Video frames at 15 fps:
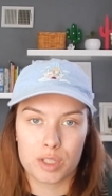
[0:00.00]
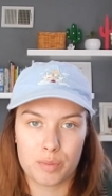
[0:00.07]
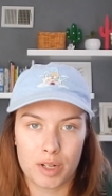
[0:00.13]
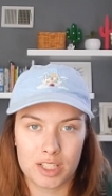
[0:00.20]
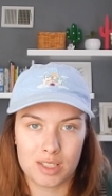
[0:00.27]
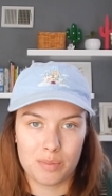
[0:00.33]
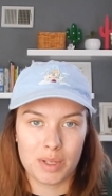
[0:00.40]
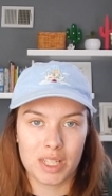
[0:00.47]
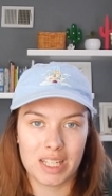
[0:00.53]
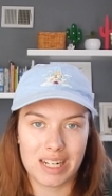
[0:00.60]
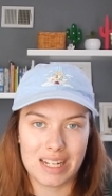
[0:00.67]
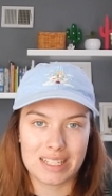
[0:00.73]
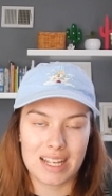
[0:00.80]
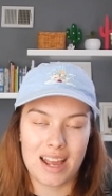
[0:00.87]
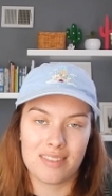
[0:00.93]
the
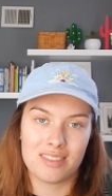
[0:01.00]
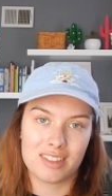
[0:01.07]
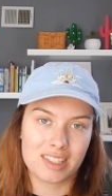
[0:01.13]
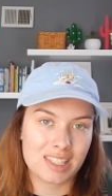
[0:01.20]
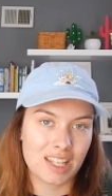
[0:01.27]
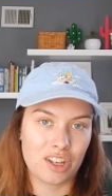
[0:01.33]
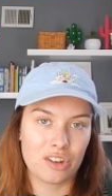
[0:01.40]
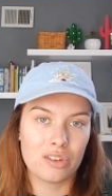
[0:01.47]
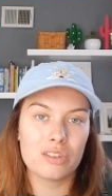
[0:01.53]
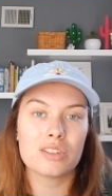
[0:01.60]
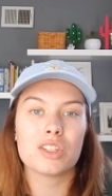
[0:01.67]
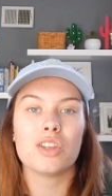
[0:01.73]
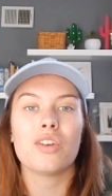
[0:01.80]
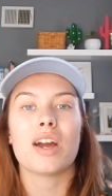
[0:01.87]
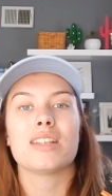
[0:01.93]
responsibilities and the
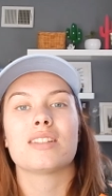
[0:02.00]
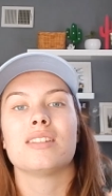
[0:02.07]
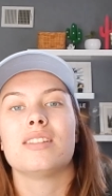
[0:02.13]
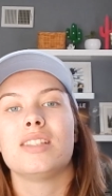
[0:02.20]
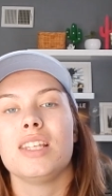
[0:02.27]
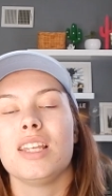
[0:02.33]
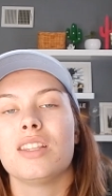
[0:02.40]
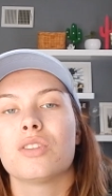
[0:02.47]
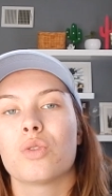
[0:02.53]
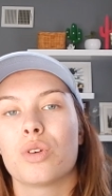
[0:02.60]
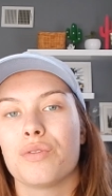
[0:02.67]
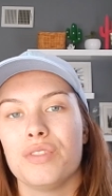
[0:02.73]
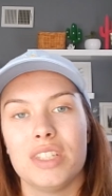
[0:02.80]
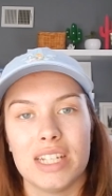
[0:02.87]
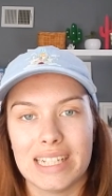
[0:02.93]
skills so you guys can see the
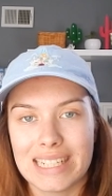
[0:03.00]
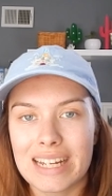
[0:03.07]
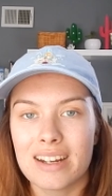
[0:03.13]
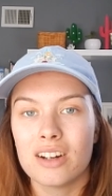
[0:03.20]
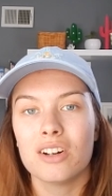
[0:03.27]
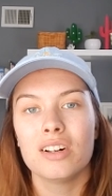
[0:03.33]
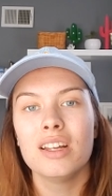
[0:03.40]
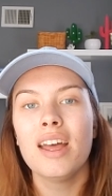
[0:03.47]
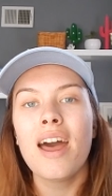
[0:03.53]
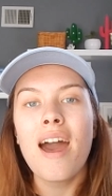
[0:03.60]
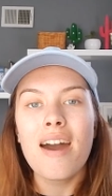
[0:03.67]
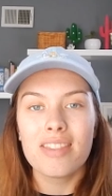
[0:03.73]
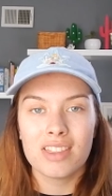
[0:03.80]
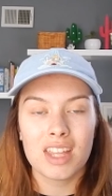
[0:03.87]
sort of detail